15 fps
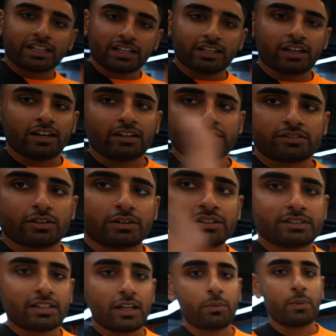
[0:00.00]
tint it, so
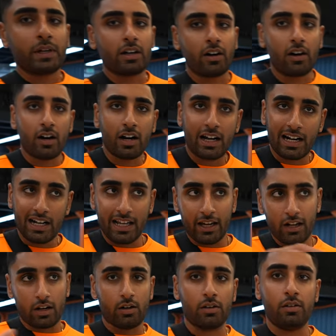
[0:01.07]
instead we got a clear
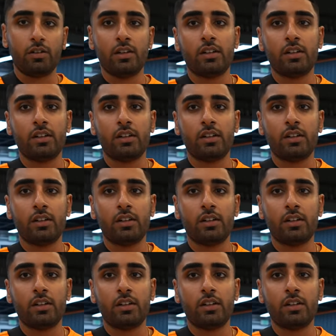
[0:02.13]
coat.